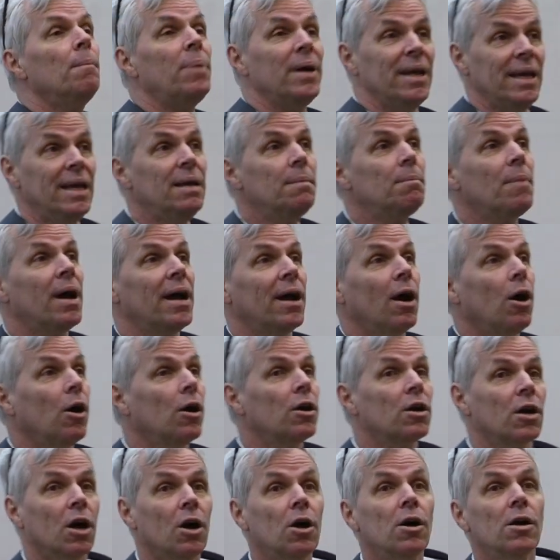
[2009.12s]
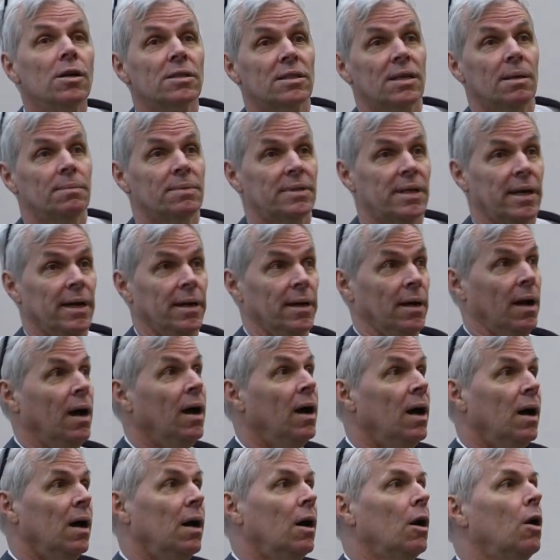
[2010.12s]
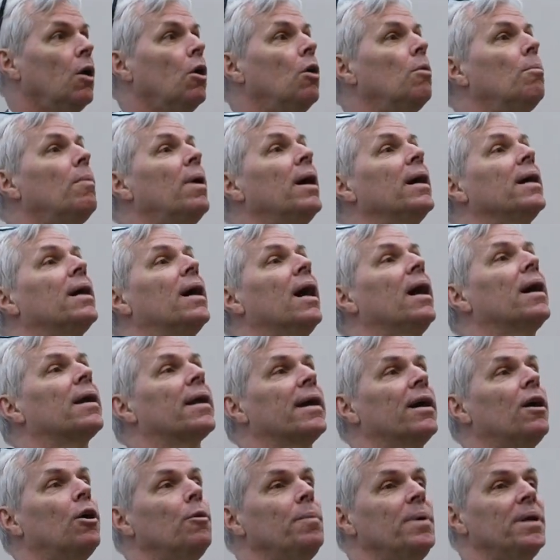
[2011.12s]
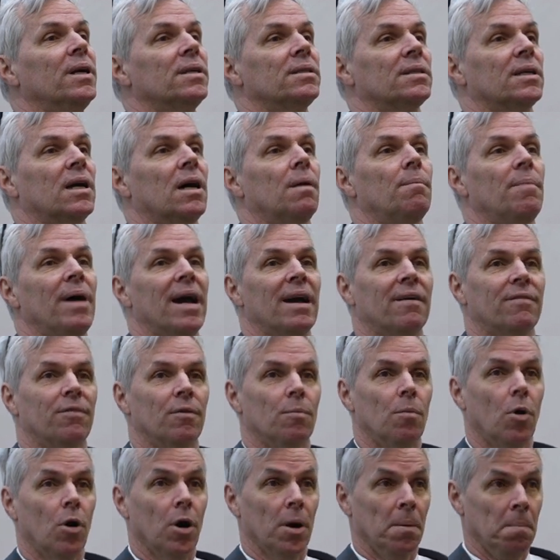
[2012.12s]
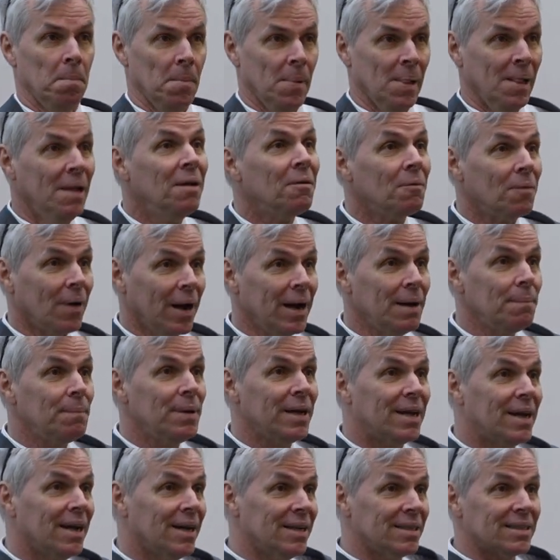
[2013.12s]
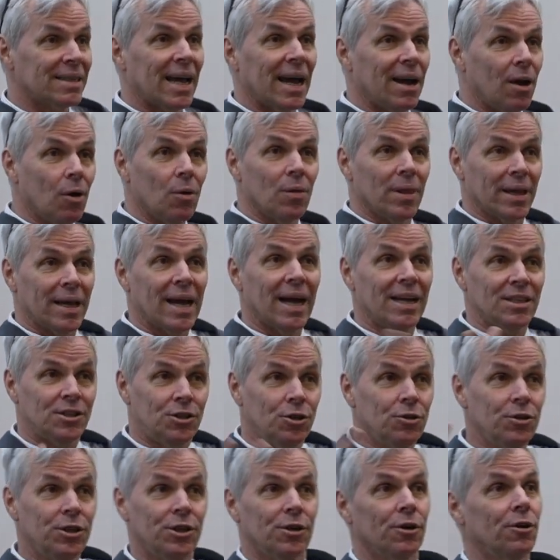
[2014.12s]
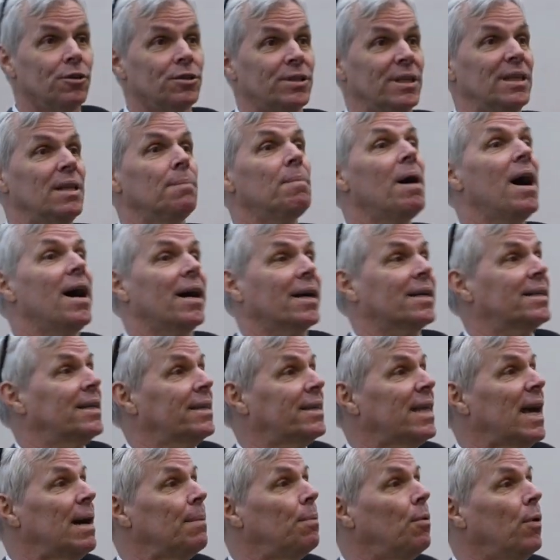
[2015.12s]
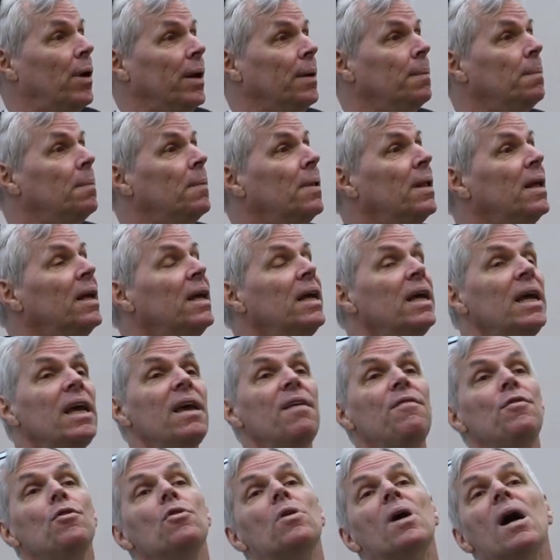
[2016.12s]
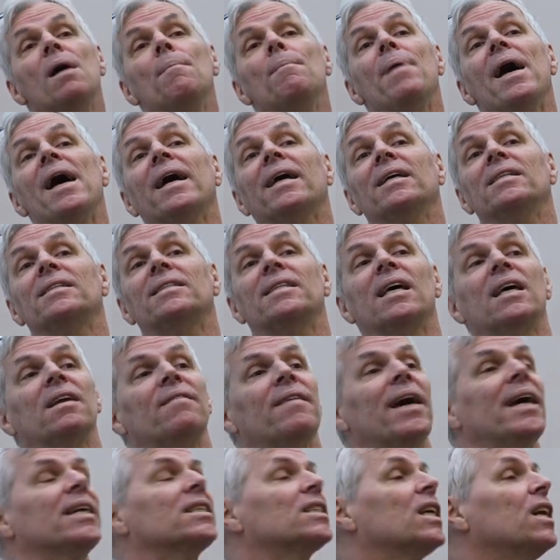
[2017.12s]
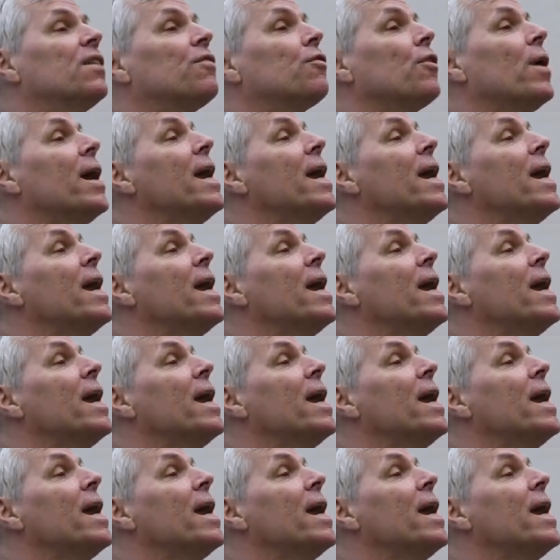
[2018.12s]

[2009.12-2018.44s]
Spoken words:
But in my heart of hearts, I'm saying, oh my God, I hope he doesn't come back for more, right? Because I only got 2 euros in the box at that point. If you come back, instead of asking for